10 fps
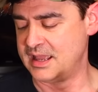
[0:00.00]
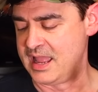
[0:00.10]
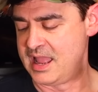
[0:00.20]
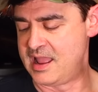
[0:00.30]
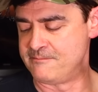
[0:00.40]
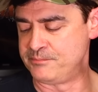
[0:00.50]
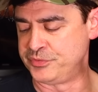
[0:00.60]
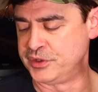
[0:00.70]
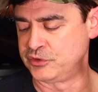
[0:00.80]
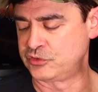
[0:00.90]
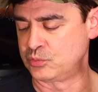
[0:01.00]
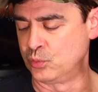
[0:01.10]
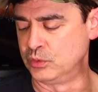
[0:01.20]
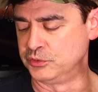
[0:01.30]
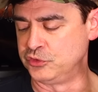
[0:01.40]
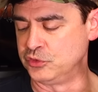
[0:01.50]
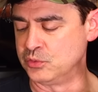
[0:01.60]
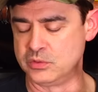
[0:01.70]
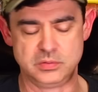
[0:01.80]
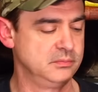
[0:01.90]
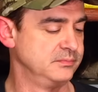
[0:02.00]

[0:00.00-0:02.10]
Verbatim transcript: and this will do